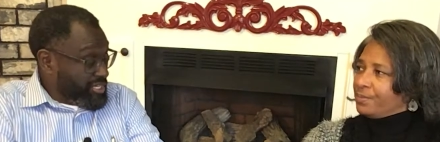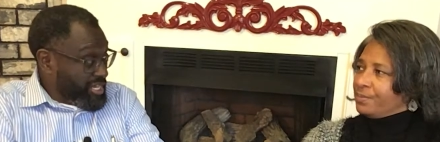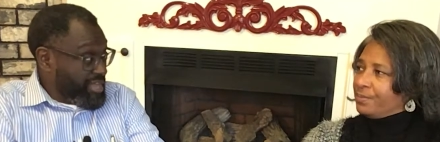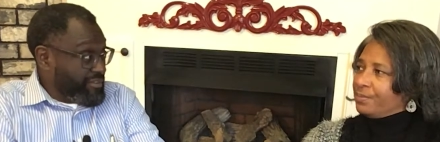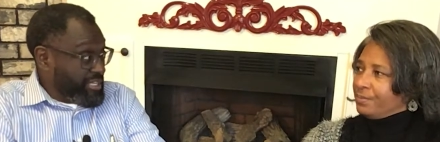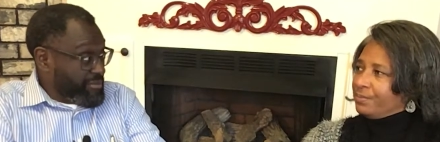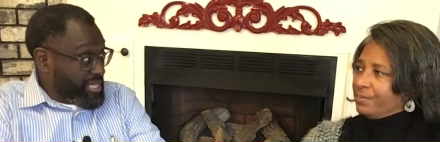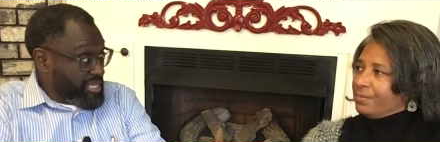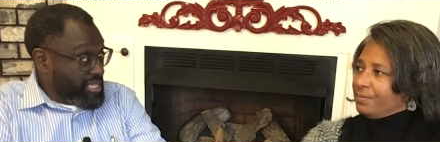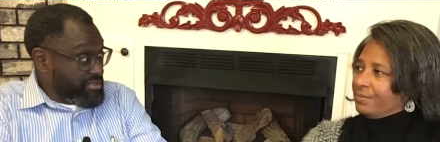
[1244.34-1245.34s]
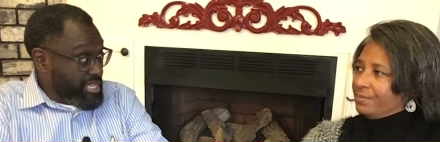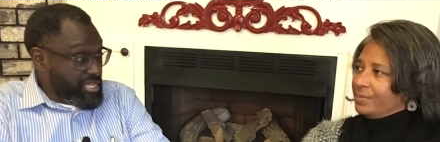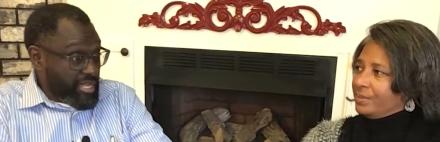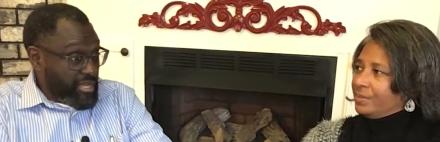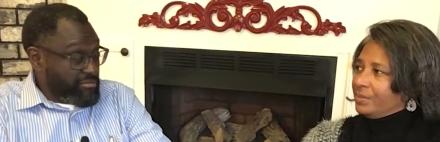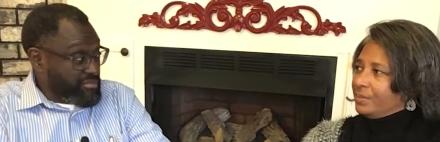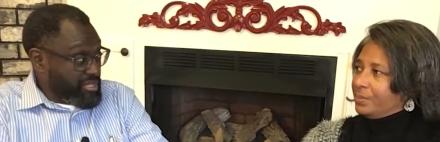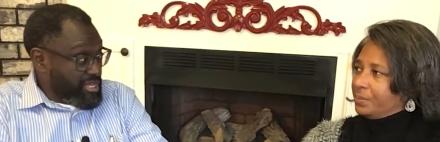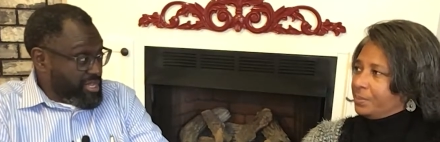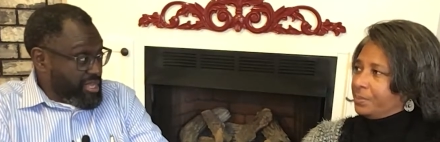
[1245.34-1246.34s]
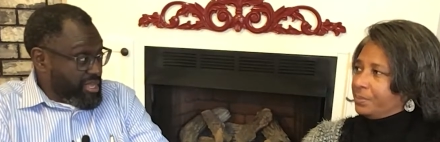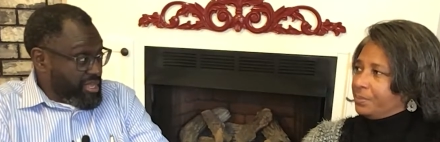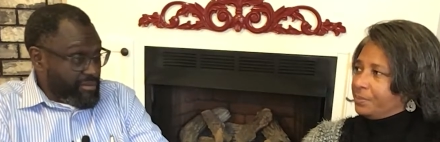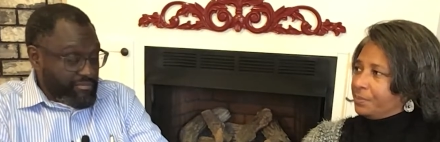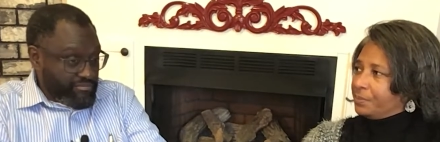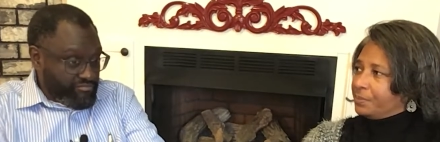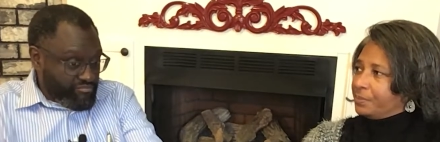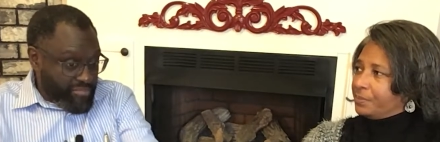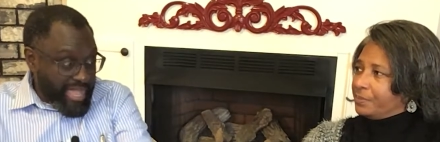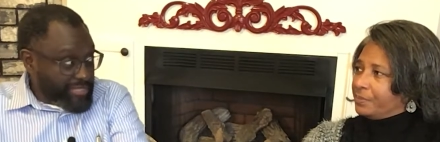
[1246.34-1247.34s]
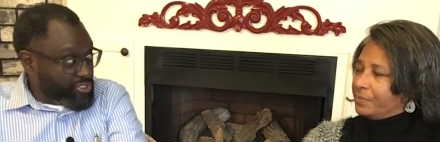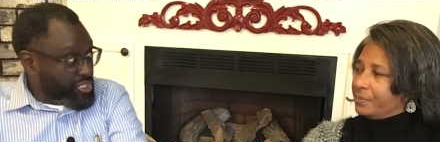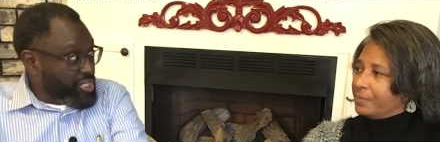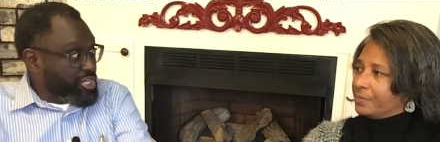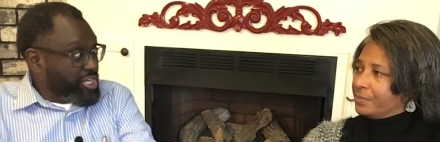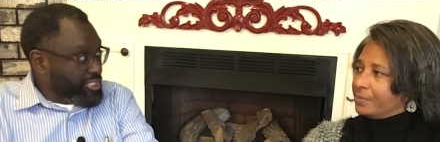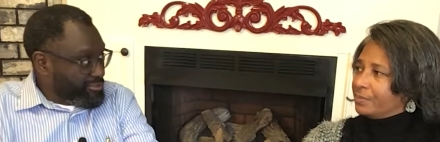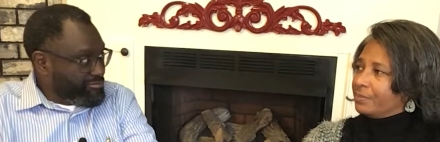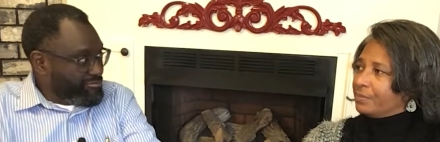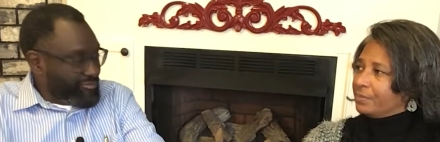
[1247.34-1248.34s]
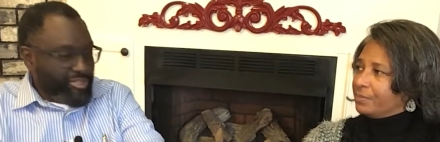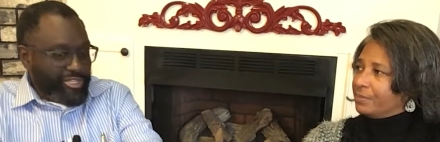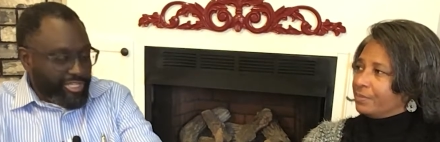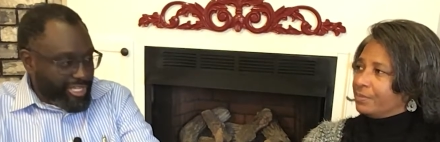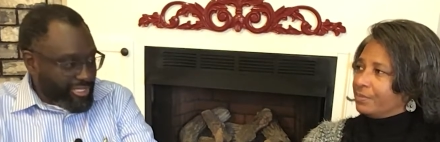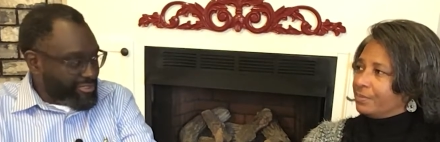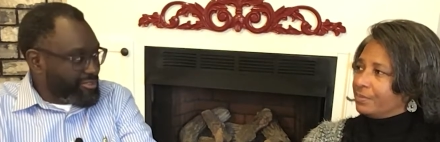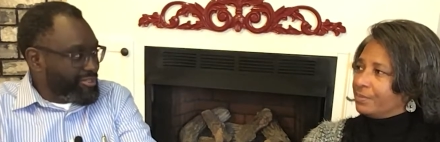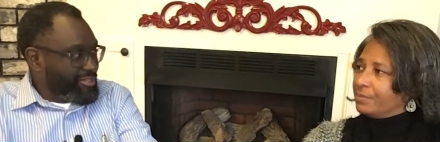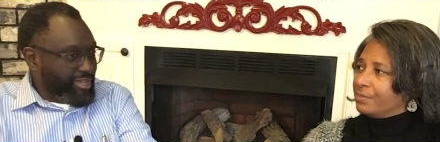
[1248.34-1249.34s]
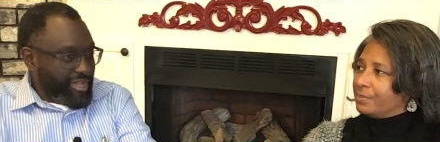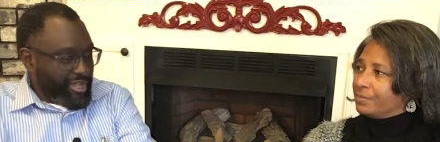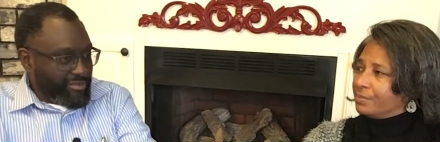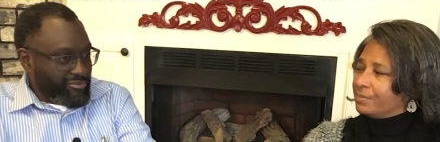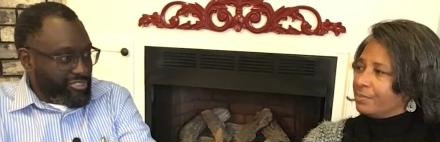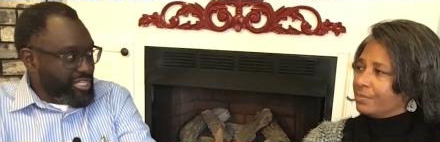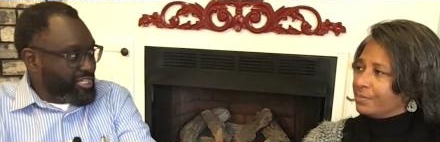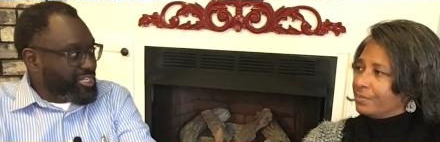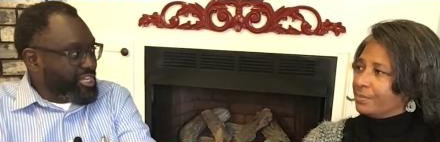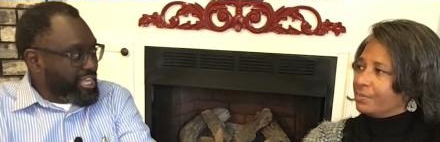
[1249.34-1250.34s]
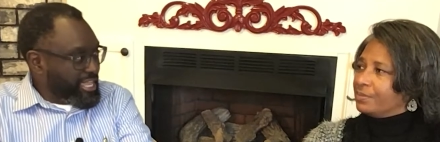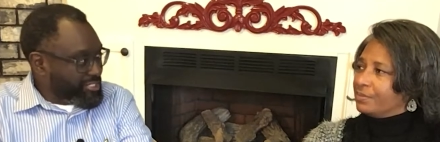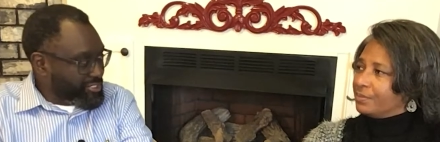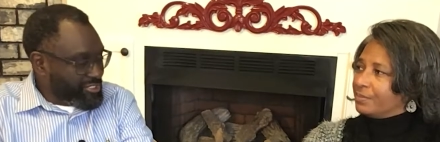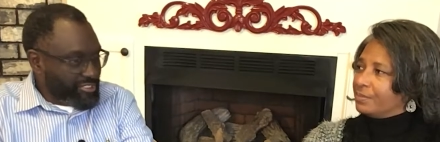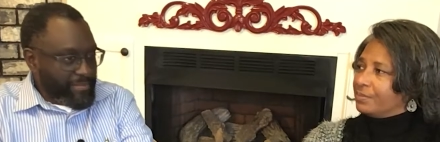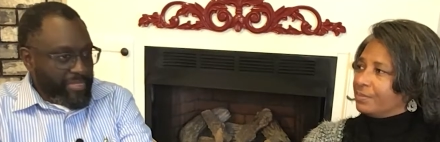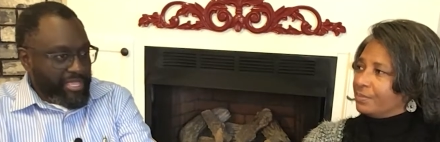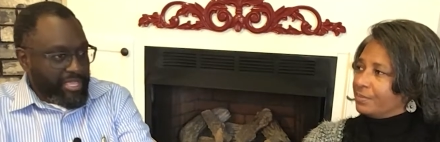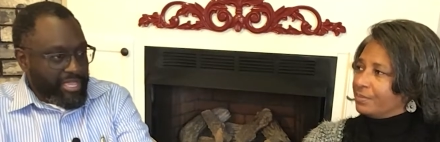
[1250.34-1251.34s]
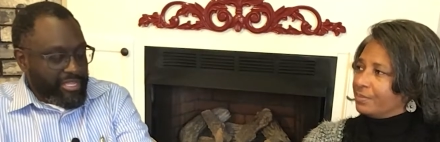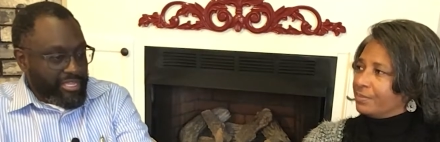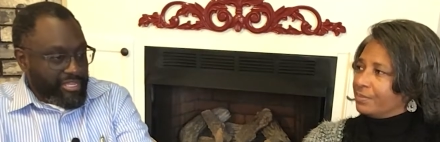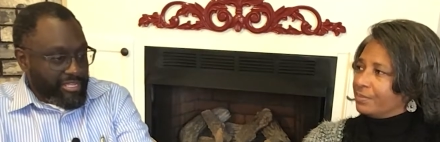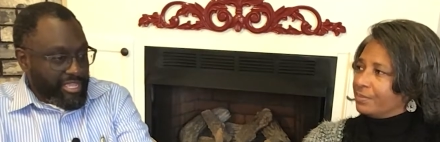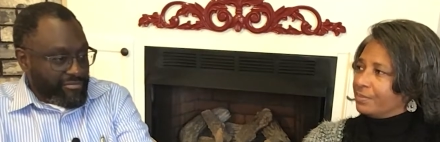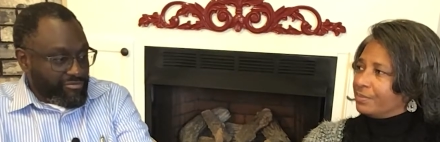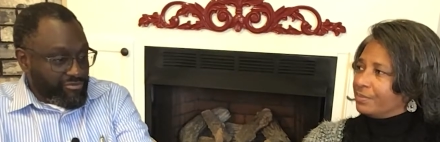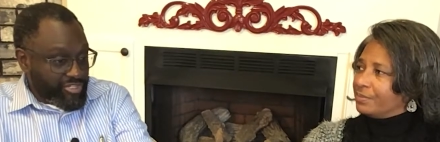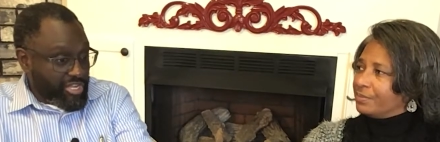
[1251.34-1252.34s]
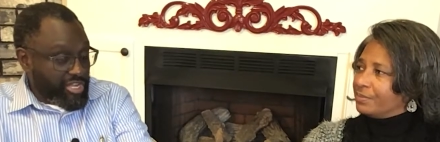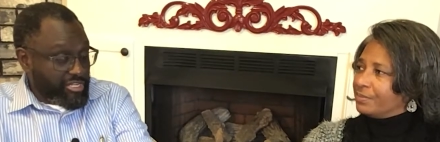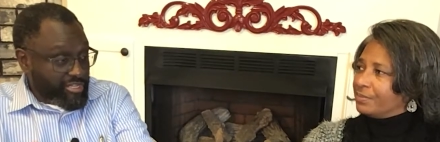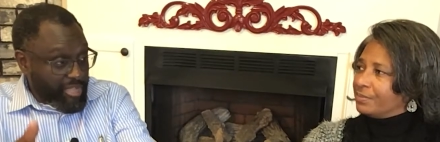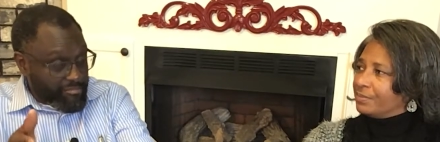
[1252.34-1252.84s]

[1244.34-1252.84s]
Speaker 1: of it. I mean, he, he comes uh, by John, mm -hmm. gets, uh, see the connection, and, and, and John